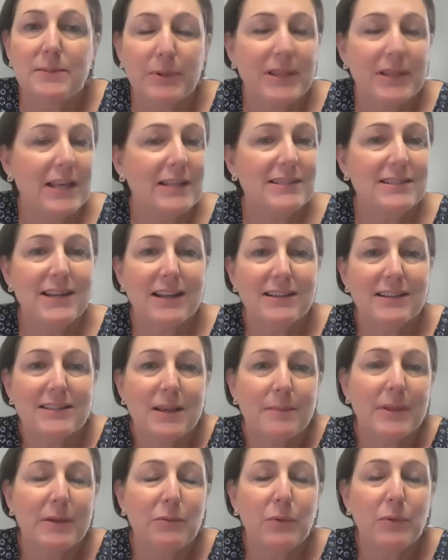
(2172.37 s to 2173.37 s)
But that's not
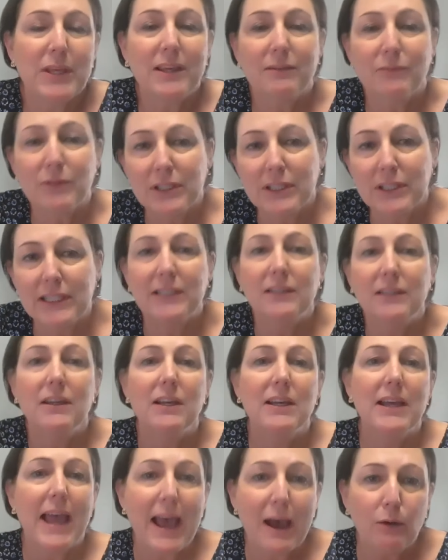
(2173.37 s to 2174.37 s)
something we can really
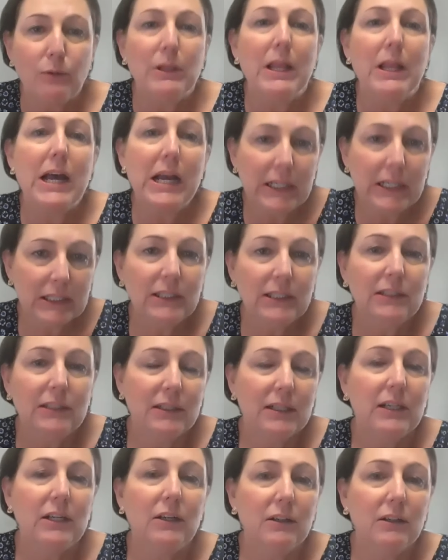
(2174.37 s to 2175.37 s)
outline
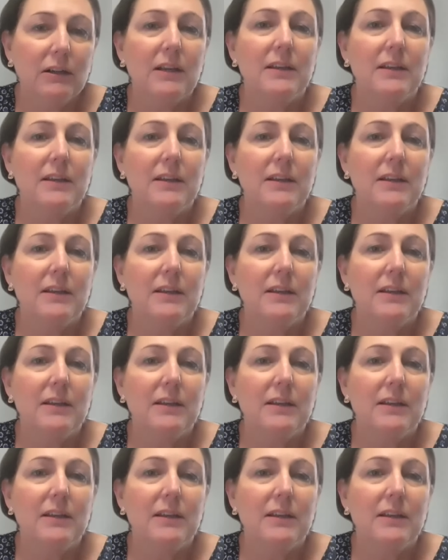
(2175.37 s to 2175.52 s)
here.